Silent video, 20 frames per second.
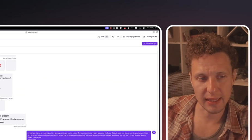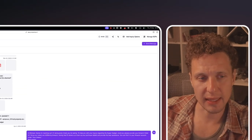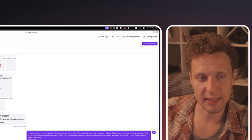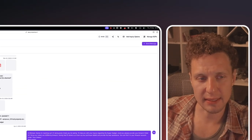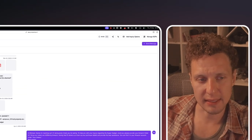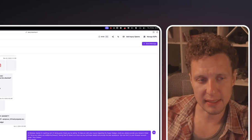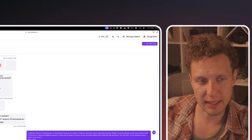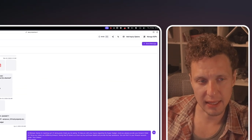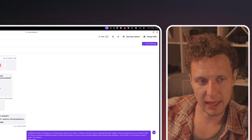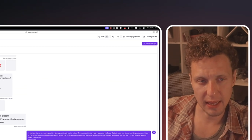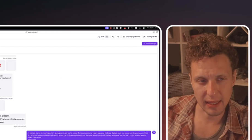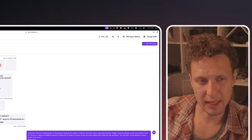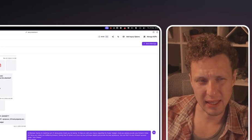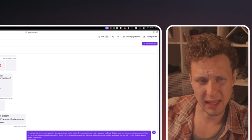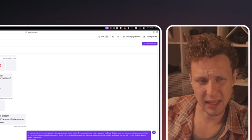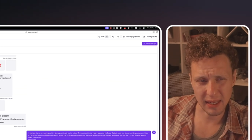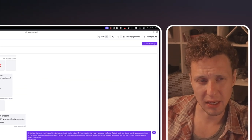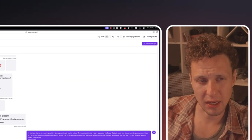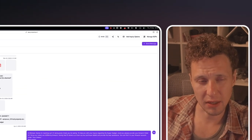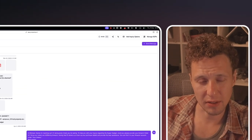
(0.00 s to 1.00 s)

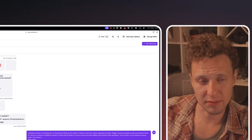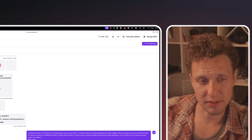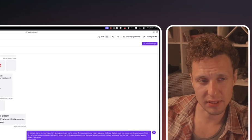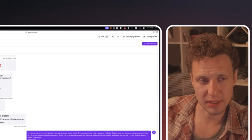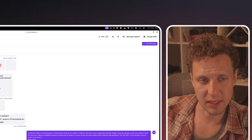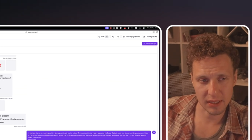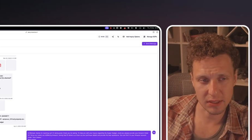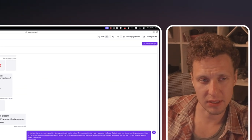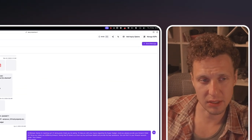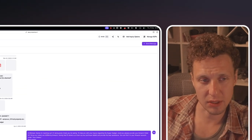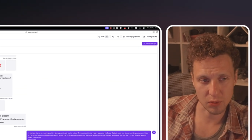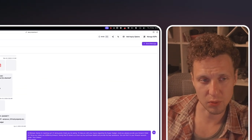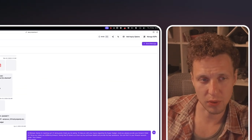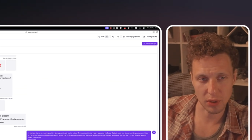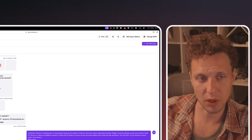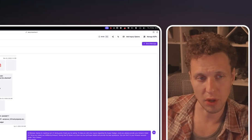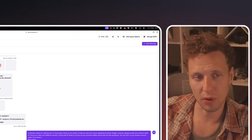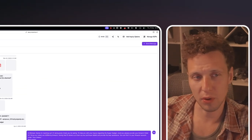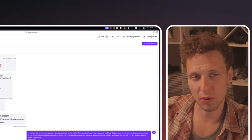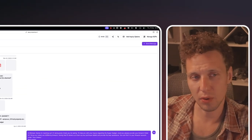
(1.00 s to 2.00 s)
that conversations
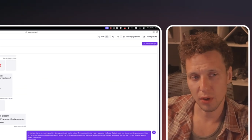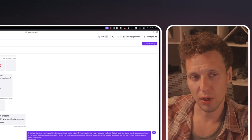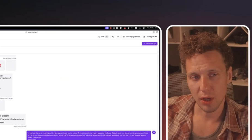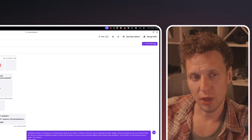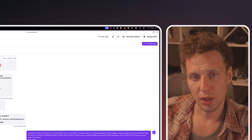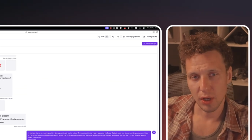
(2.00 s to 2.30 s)
will go